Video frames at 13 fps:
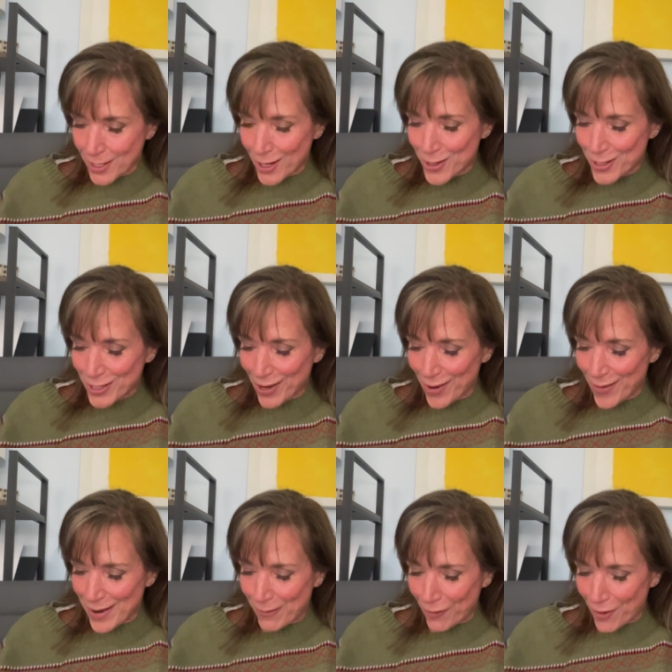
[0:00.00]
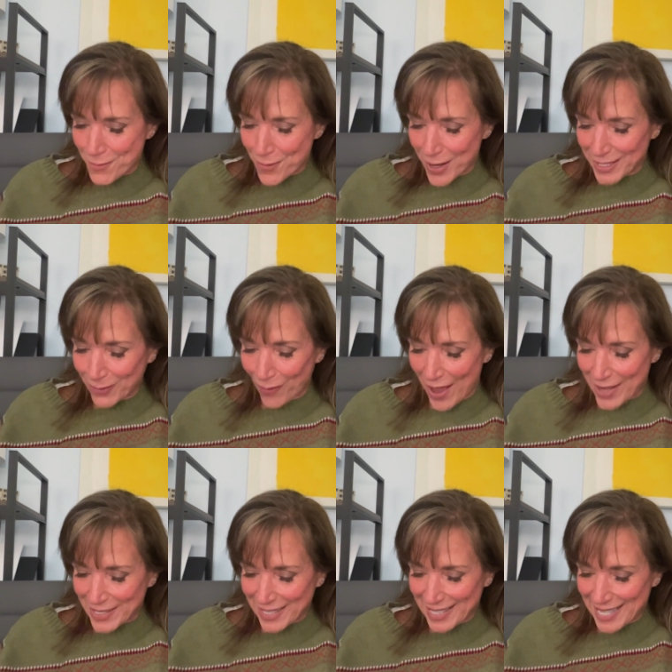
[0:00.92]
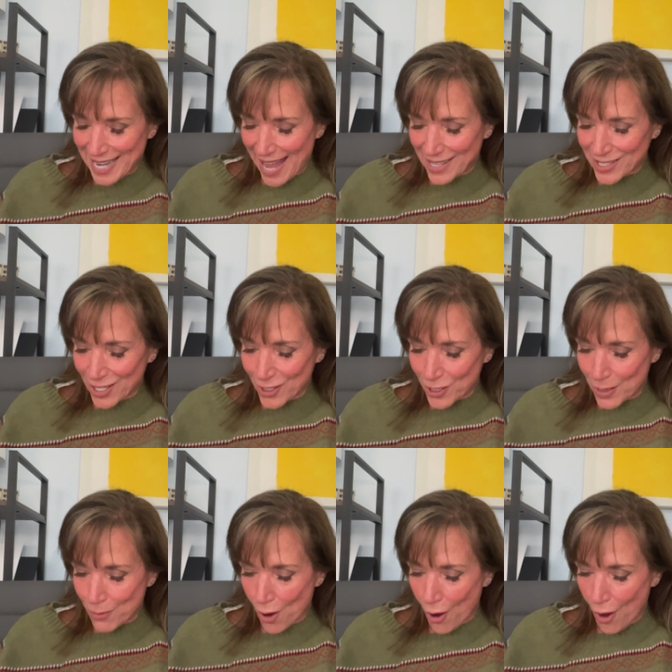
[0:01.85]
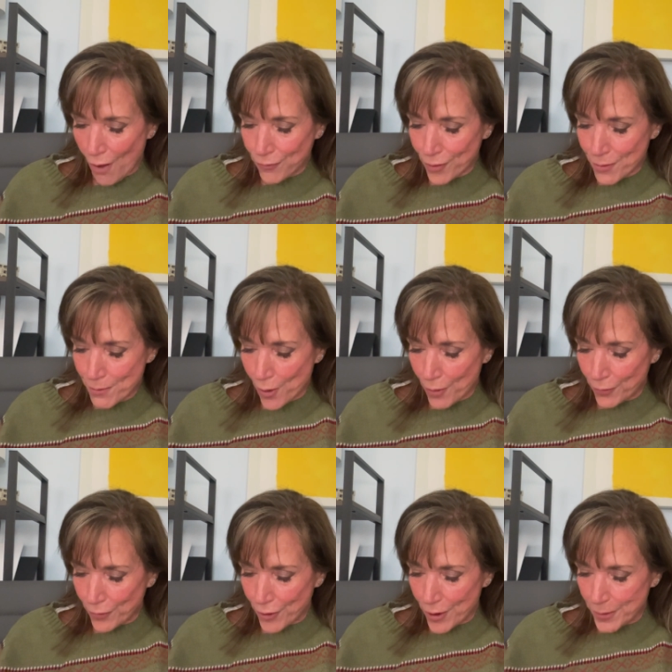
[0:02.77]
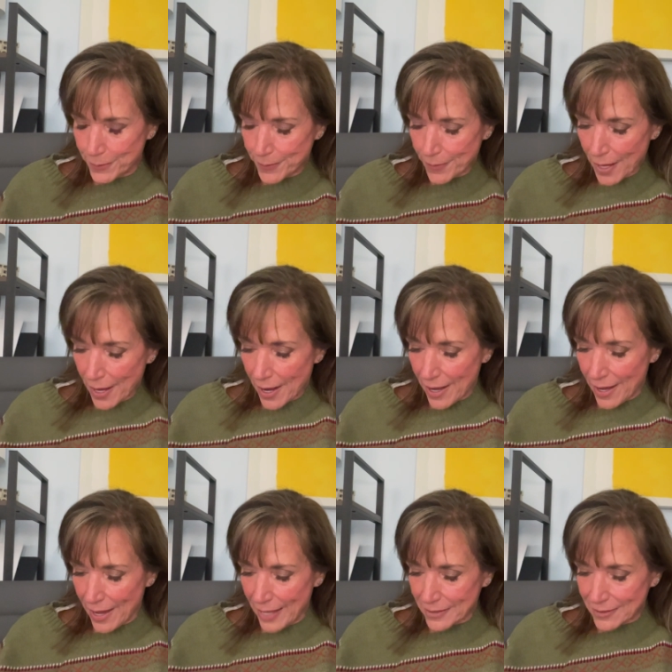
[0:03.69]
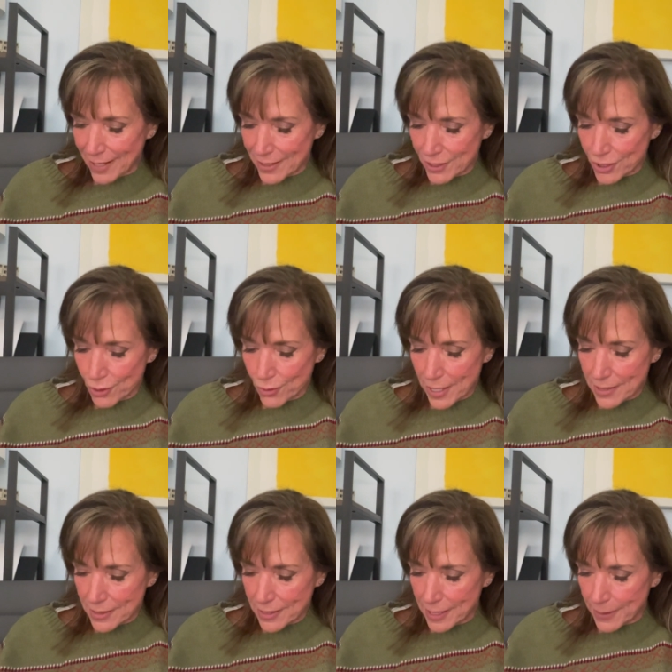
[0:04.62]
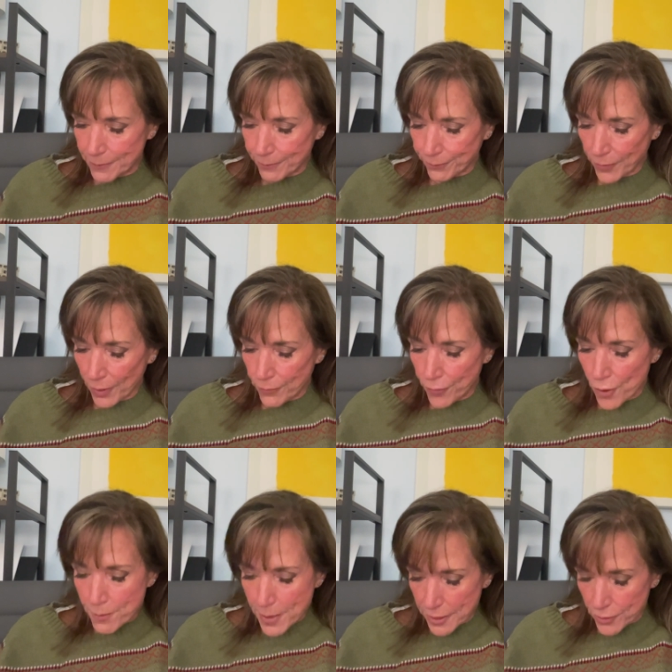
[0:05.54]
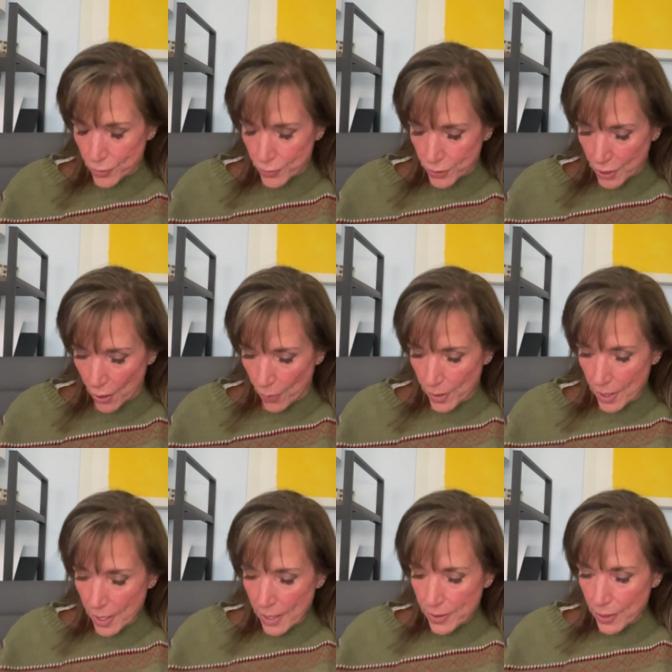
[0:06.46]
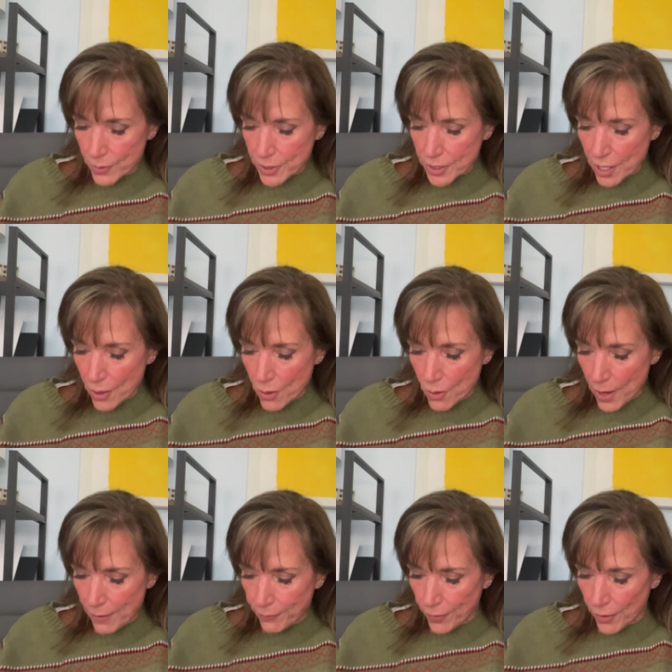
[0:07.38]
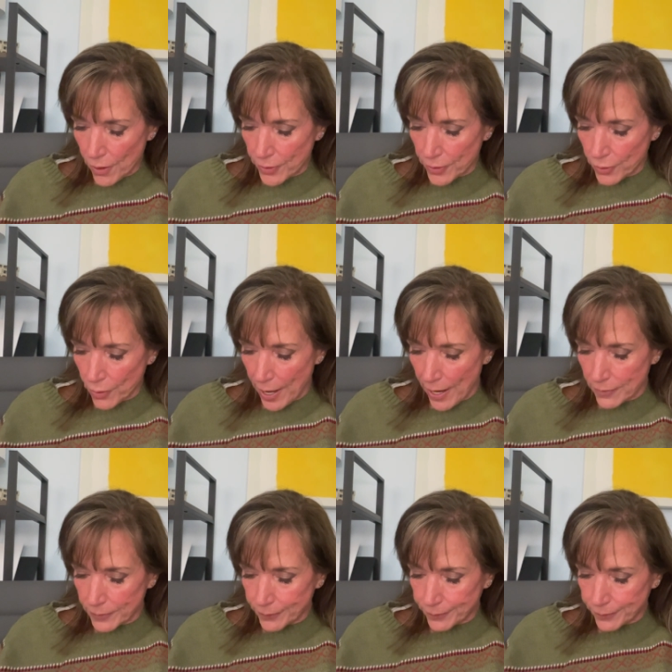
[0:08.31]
use going from one spot to the next and she will offer more for uh, access to grazing for a minute or so. There is no effort on the ground.